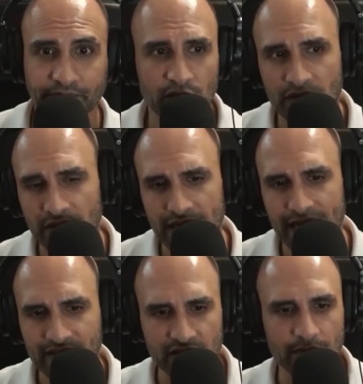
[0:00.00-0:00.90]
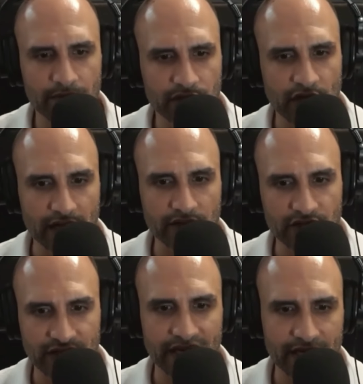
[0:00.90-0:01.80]
So I think he had some
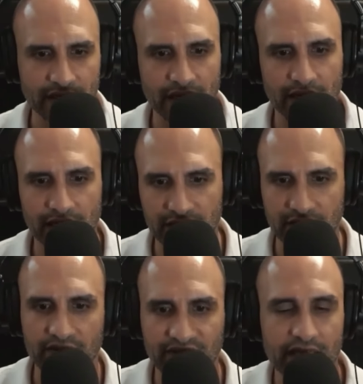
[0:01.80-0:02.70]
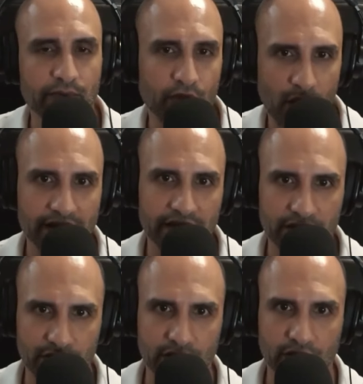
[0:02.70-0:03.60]
challenges in his life that he brought
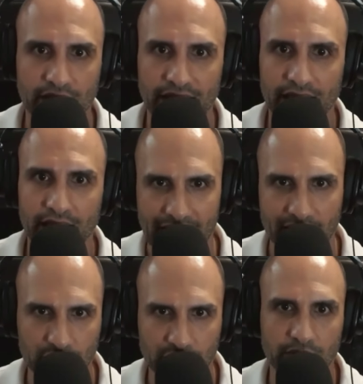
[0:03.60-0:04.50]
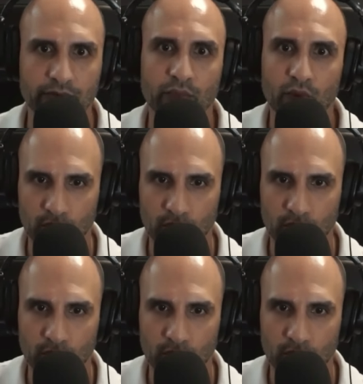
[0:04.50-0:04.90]
into adulthood,